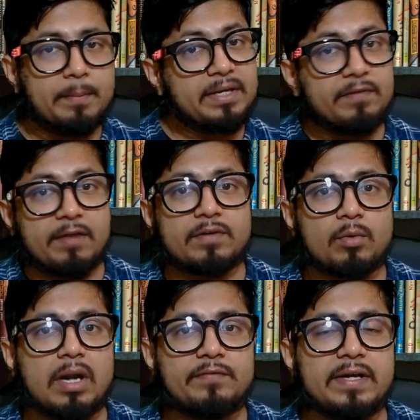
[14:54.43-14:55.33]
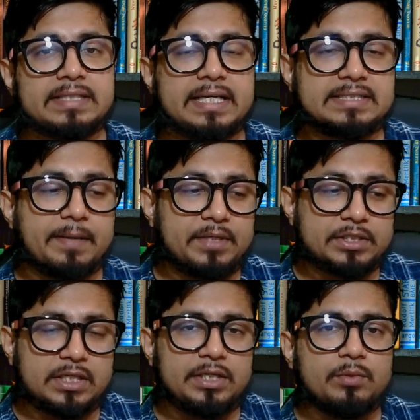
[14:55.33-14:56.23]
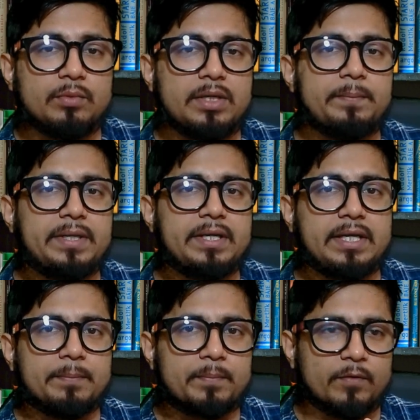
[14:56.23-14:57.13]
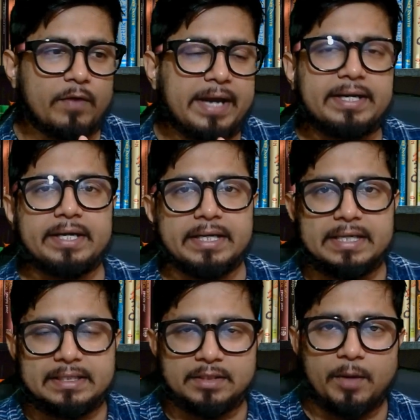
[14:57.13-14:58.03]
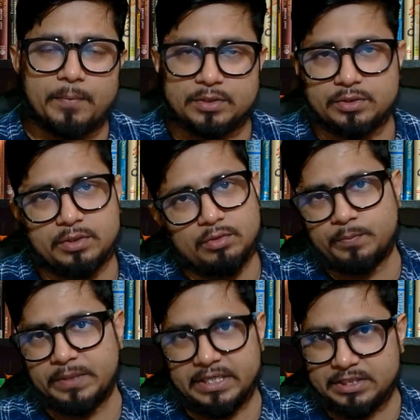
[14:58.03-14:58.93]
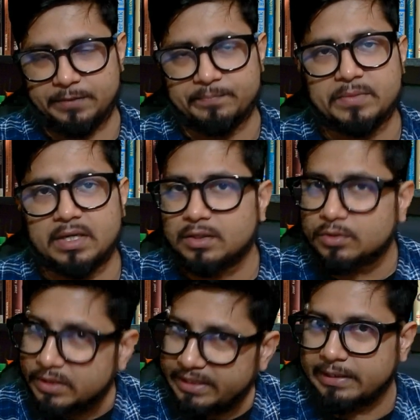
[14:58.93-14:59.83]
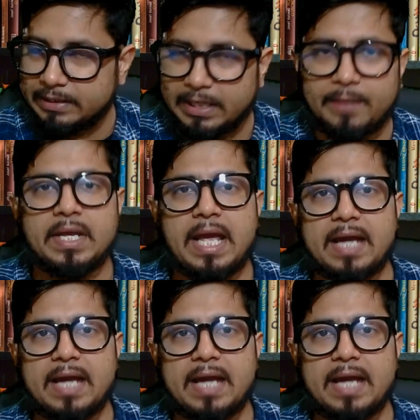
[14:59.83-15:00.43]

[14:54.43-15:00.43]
But even after qualifying that examination, you will be provided the opportunity to do PhD in India.